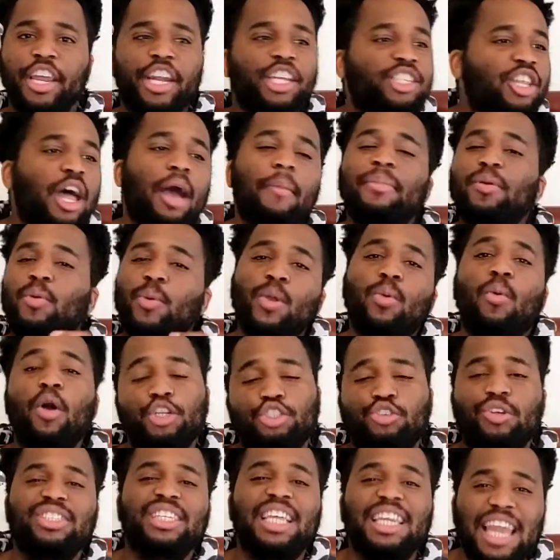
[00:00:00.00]
It does not mean we
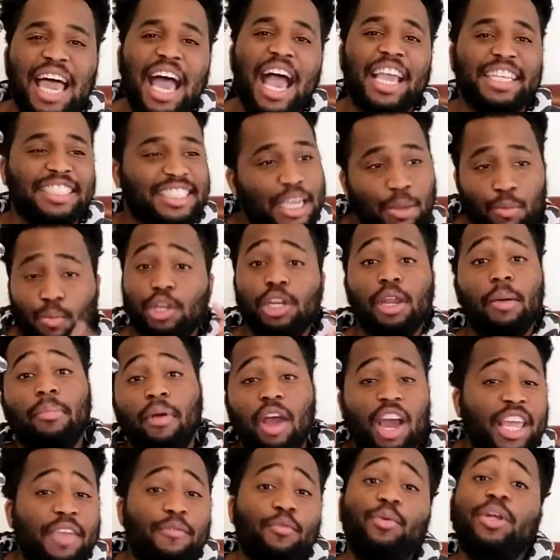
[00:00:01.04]
want you at the line. Same with
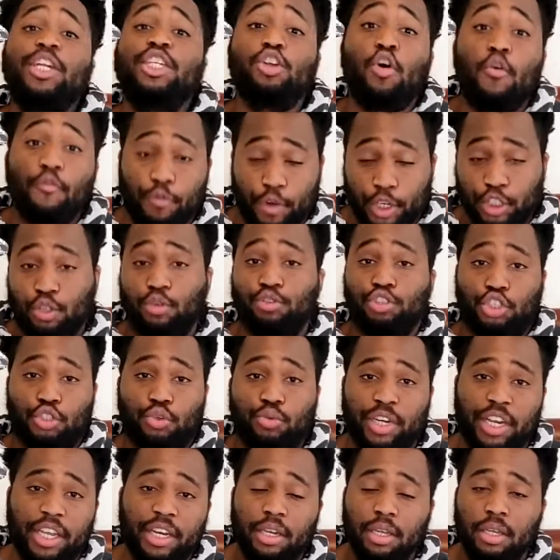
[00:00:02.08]
LeBron, even with his own free throw
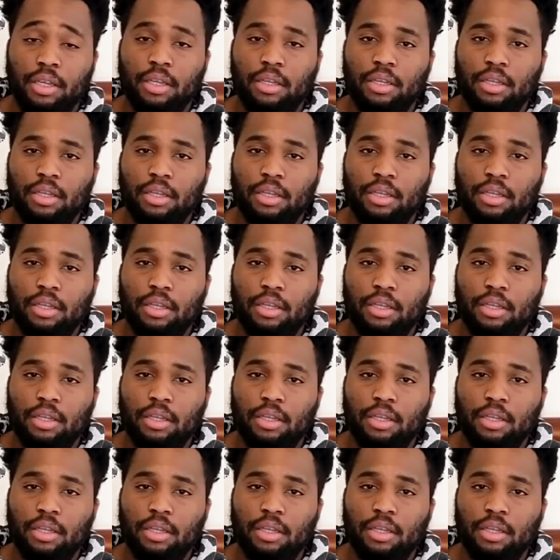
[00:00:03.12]
shooting.